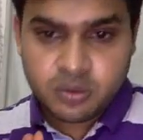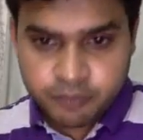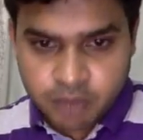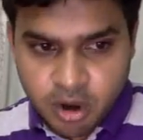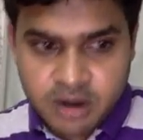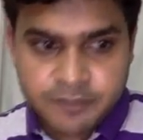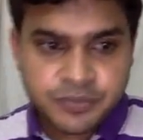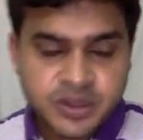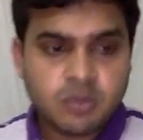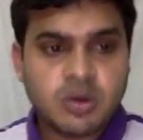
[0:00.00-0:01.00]
block,
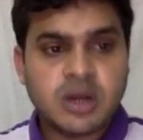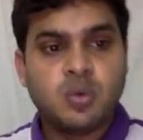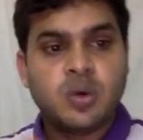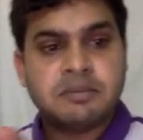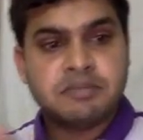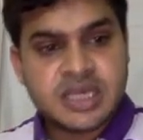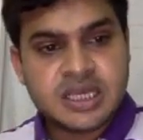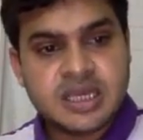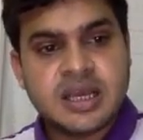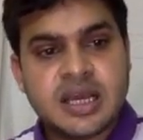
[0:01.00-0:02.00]

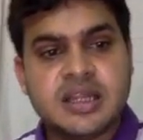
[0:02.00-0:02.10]
101B,